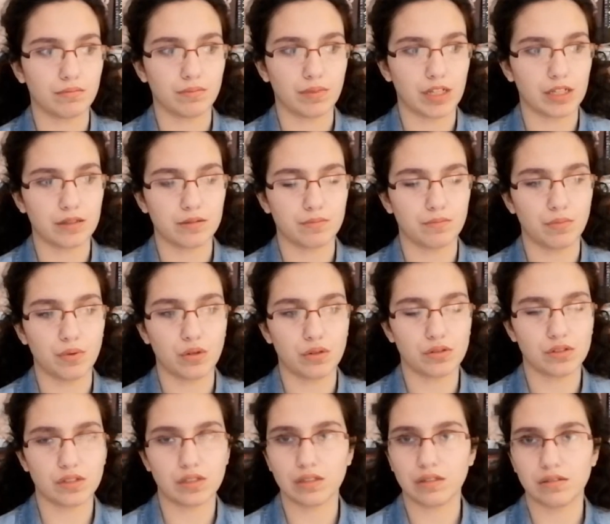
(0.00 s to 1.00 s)
like
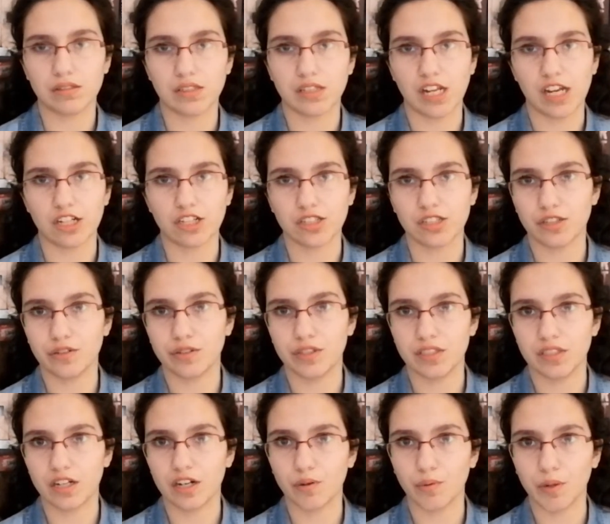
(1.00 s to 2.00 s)
books slash
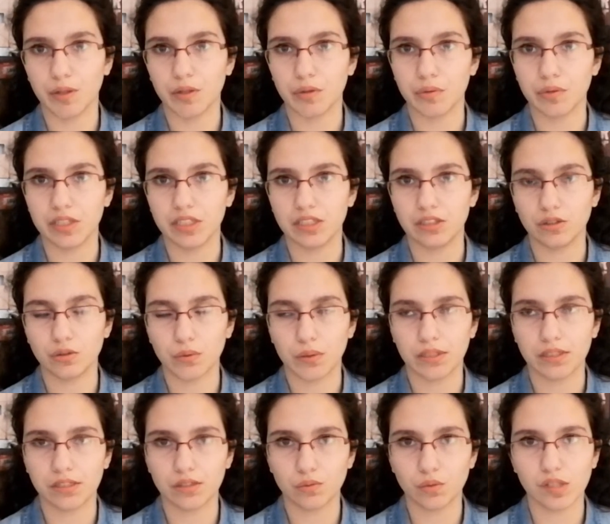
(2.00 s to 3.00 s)
series that I want to read in
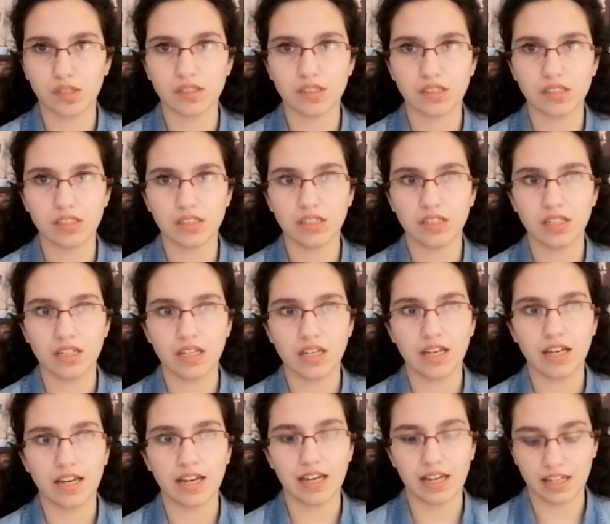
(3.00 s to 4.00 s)
2020,
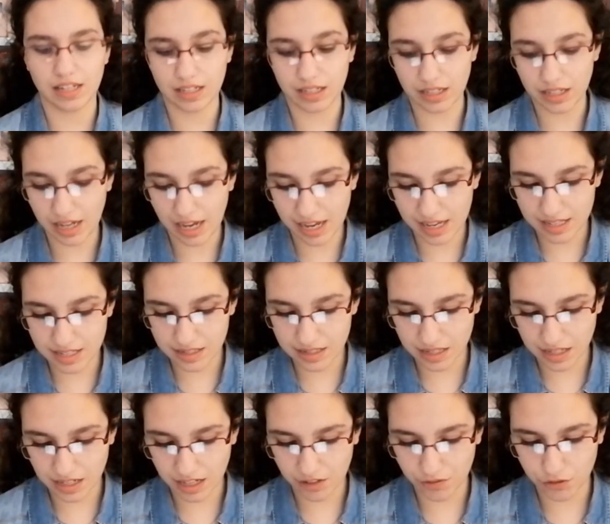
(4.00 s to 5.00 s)
and it has
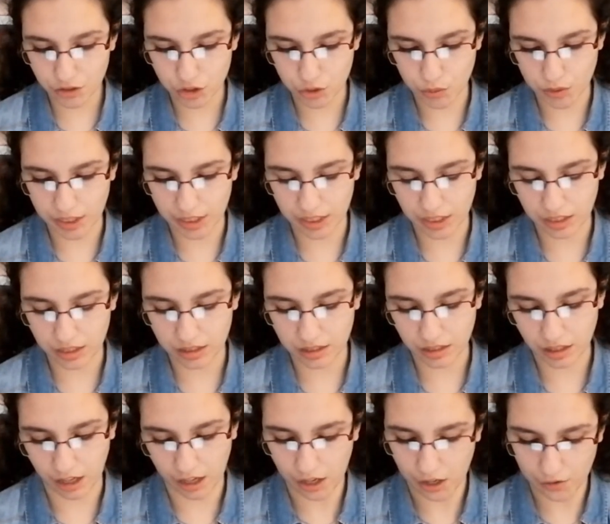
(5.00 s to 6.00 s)
an average rating
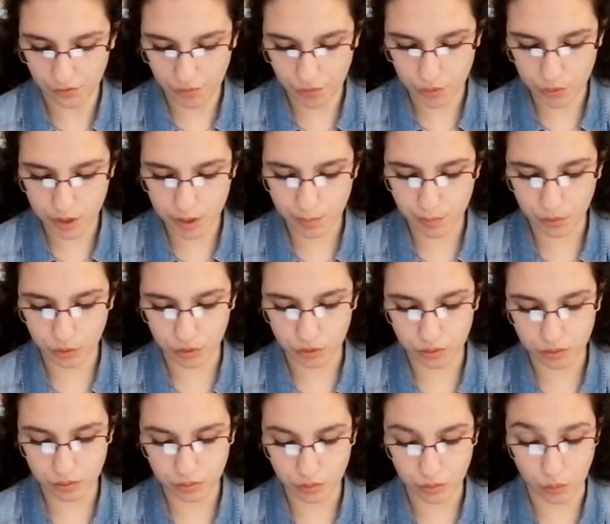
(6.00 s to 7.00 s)
of
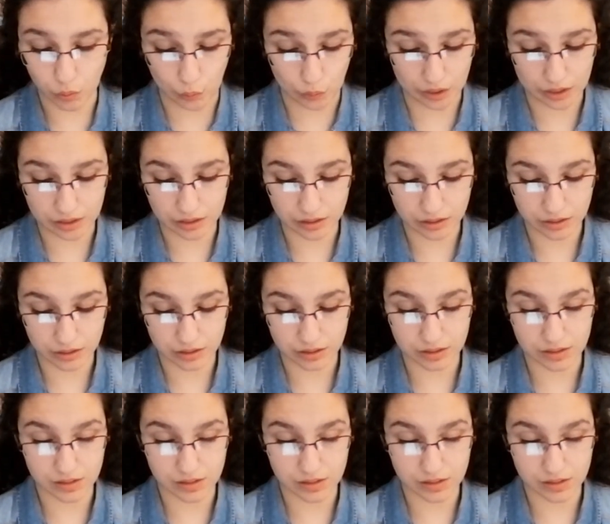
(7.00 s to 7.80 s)
3.01